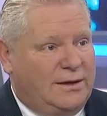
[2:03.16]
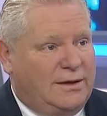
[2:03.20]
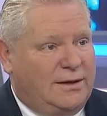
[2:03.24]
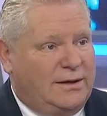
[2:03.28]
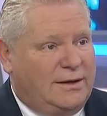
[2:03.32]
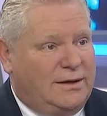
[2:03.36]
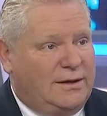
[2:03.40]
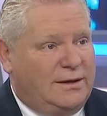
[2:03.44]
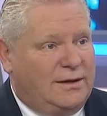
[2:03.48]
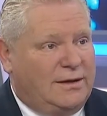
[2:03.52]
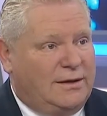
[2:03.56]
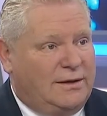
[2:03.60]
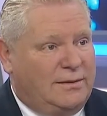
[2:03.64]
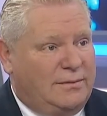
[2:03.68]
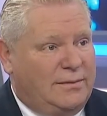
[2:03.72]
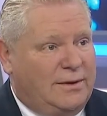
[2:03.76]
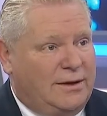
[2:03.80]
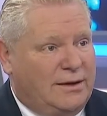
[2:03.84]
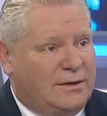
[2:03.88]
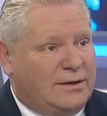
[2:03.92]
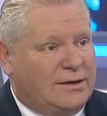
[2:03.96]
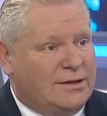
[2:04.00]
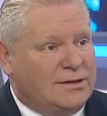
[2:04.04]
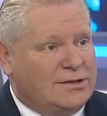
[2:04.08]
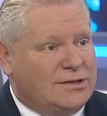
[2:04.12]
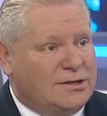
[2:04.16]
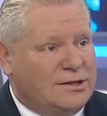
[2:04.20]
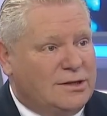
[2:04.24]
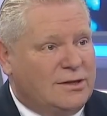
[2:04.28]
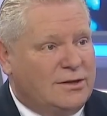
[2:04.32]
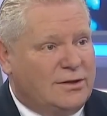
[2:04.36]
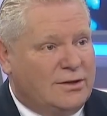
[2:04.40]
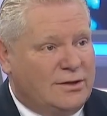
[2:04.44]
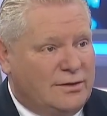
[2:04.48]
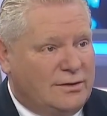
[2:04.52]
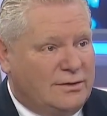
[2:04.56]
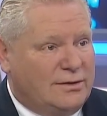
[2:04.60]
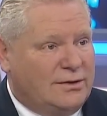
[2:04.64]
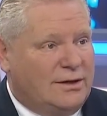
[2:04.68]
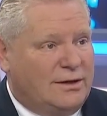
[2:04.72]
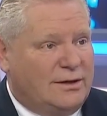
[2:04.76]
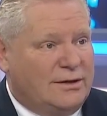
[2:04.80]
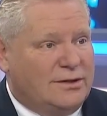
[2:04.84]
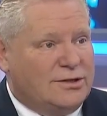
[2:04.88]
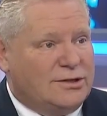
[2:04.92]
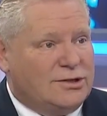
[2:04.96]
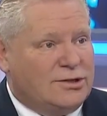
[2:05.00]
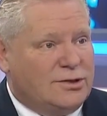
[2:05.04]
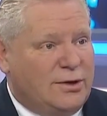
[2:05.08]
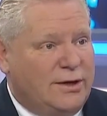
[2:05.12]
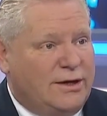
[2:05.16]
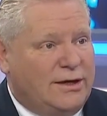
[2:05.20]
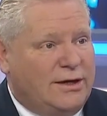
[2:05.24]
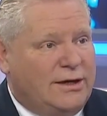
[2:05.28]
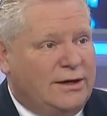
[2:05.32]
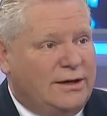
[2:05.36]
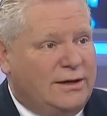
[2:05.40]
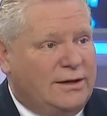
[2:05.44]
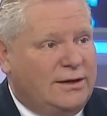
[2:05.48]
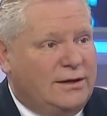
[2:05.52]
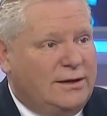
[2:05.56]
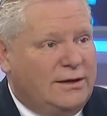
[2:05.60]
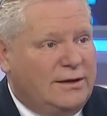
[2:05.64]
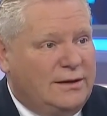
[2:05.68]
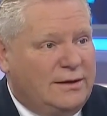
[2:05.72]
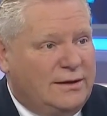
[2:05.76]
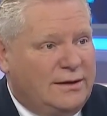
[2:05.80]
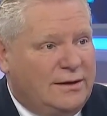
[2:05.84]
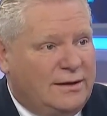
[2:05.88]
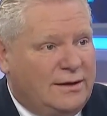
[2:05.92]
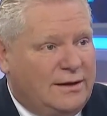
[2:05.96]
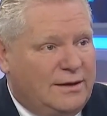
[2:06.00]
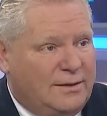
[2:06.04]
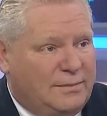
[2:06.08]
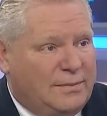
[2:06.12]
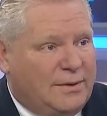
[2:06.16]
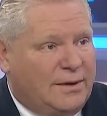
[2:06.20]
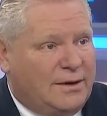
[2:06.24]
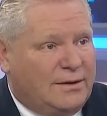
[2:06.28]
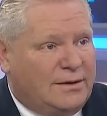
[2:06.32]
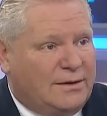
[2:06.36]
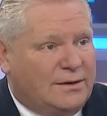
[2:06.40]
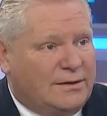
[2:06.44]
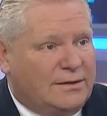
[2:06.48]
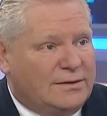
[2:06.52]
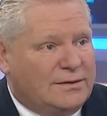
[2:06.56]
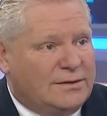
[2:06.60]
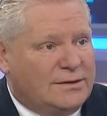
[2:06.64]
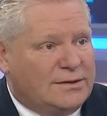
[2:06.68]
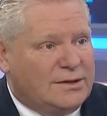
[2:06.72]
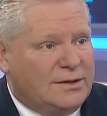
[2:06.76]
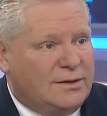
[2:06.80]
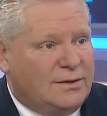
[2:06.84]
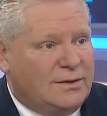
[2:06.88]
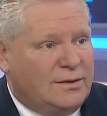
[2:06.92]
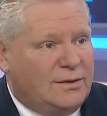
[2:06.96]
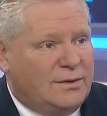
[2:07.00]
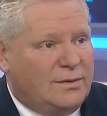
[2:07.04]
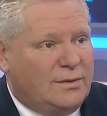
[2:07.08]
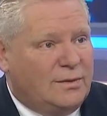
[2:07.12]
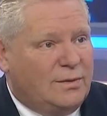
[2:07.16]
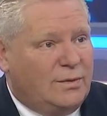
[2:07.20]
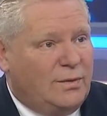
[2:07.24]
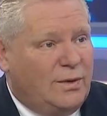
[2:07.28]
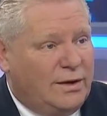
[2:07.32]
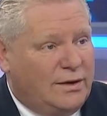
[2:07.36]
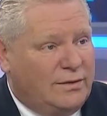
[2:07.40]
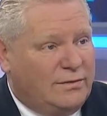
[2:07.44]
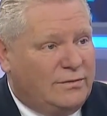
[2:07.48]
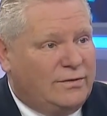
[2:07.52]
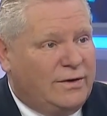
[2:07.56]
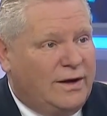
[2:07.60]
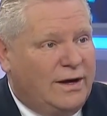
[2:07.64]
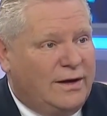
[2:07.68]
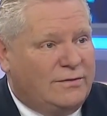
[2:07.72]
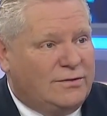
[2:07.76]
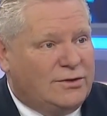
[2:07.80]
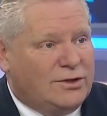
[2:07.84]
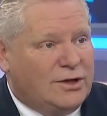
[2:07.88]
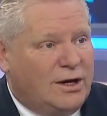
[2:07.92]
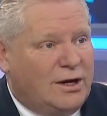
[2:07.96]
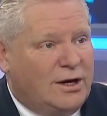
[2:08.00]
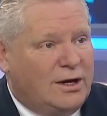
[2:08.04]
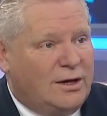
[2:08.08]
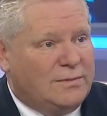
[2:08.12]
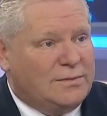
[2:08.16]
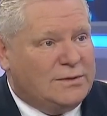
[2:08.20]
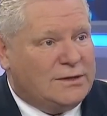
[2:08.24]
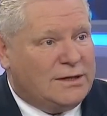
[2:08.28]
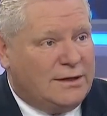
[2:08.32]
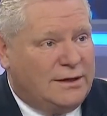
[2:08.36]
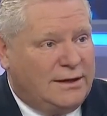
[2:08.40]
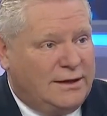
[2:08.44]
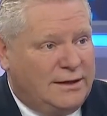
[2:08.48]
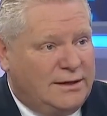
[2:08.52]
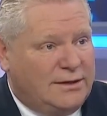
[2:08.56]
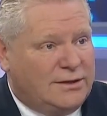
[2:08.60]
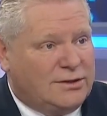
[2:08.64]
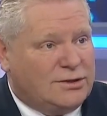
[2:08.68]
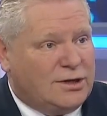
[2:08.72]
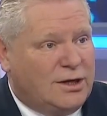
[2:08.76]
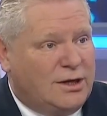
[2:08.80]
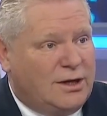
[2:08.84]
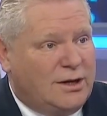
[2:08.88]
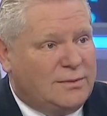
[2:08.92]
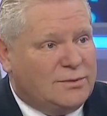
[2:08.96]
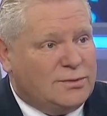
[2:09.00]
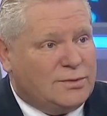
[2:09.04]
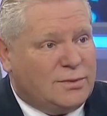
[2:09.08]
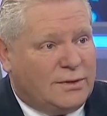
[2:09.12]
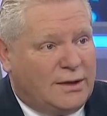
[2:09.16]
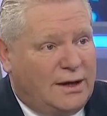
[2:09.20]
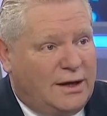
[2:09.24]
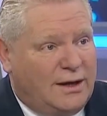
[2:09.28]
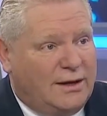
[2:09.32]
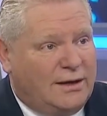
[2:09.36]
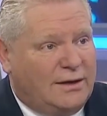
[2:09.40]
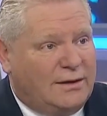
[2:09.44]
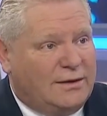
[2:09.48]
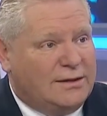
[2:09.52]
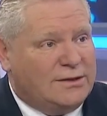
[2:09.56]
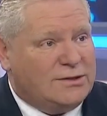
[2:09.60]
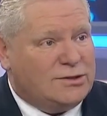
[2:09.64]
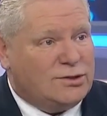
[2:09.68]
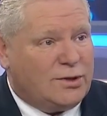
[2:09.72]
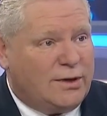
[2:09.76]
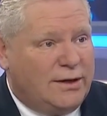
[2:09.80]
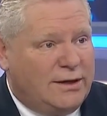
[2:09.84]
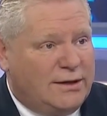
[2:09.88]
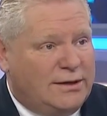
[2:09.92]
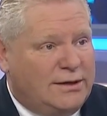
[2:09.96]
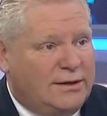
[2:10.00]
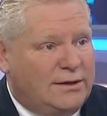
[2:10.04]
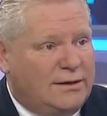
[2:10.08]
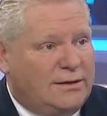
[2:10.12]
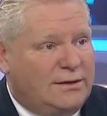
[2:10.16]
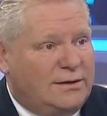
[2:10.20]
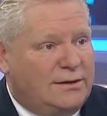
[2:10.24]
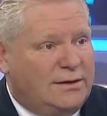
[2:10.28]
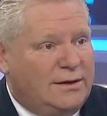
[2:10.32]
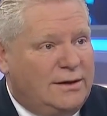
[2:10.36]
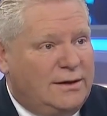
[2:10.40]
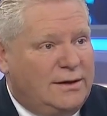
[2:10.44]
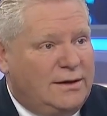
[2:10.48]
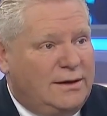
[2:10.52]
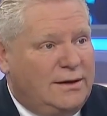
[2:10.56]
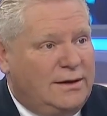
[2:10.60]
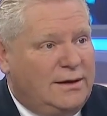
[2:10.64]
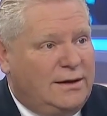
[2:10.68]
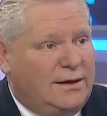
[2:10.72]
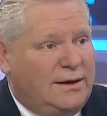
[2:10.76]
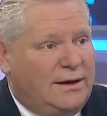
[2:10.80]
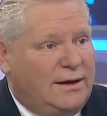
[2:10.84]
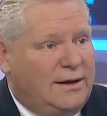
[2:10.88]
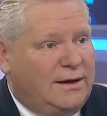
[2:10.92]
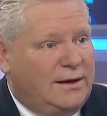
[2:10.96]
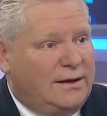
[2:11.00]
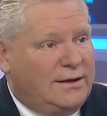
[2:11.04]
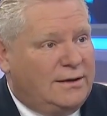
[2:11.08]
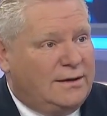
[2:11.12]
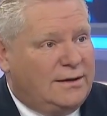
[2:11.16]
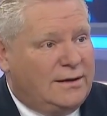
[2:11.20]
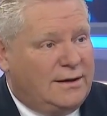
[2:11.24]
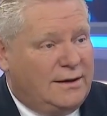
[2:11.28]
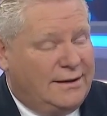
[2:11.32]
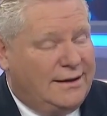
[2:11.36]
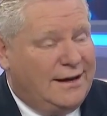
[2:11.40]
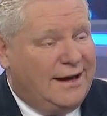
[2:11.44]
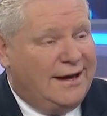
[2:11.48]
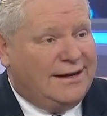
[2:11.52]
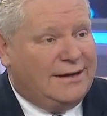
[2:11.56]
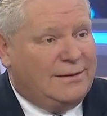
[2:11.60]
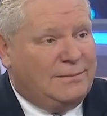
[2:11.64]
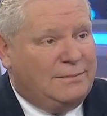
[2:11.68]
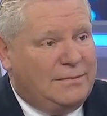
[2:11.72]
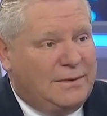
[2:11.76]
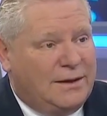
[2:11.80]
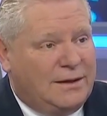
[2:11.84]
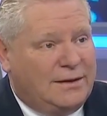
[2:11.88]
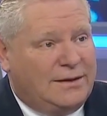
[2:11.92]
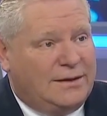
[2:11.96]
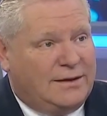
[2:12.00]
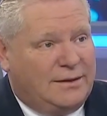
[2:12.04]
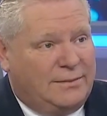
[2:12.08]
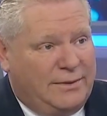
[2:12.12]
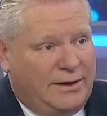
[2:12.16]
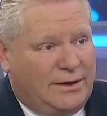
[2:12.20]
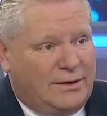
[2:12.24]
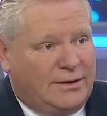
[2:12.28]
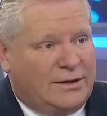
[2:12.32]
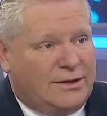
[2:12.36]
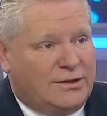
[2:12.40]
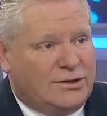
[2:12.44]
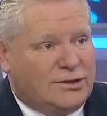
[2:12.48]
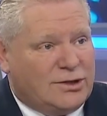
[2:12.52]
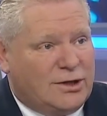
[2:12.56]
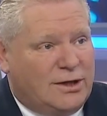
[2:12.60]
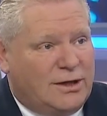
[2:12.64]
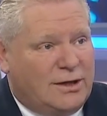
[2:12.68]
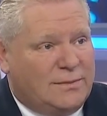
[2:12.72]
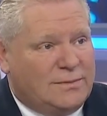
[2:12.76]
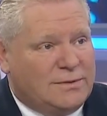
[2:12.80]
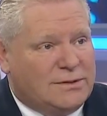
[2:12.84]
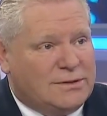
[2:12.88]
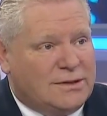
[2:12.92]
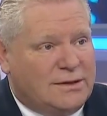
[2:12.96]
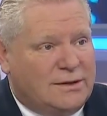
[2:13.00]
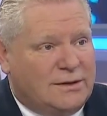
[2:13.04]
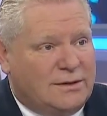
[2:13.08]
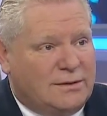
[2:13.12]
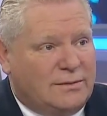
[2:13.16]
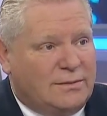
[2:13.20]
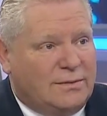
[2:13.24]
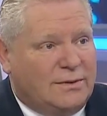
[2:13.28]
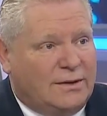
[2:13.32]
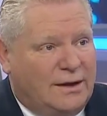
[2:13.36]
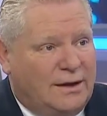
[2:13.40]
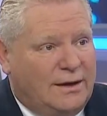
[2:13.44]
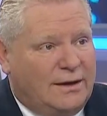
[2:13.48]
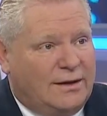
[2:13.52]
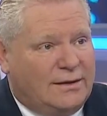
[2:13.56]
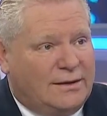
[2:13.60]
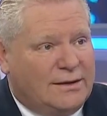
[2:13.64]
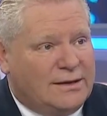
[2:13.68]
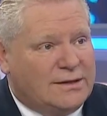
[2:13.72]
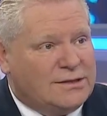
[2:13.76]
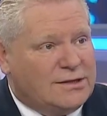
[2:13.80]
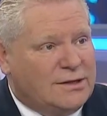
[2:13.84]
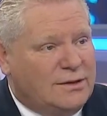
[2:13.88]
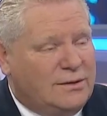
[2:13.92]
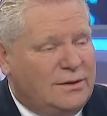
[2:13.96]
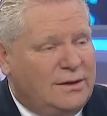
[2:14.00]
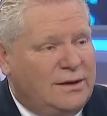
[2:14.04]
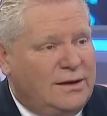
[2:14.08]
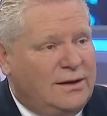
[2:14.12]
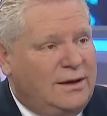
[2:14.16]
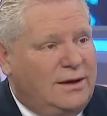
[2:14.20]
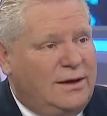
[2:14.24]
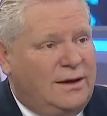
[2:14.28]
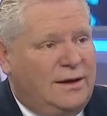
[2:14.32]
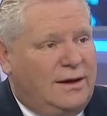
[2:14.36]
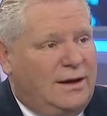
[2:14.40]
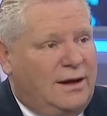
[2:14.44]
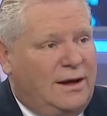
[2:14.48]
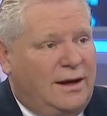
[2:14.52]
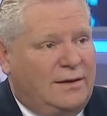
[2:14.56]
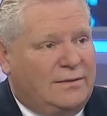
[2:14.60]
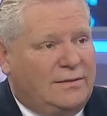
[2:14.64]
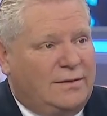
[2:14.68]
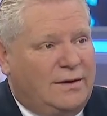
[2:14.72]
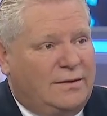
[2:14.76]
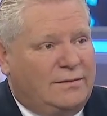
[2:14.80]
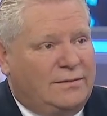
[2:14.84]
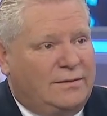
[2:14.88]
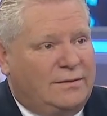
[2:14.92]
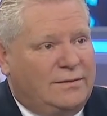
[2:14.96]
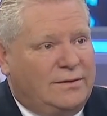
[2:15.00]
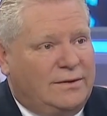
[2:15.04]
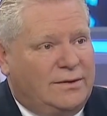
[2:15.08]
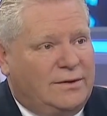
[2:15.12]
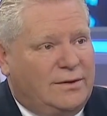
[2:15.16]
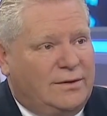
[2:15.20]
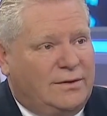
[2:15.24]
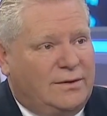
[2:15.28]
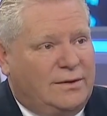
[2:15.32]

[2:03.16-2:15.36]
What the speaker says: America's third largest trading partner. So one in five jobs, Canadian jobs, rely on this trade deal. And 9 million American jobs rely on this. So I've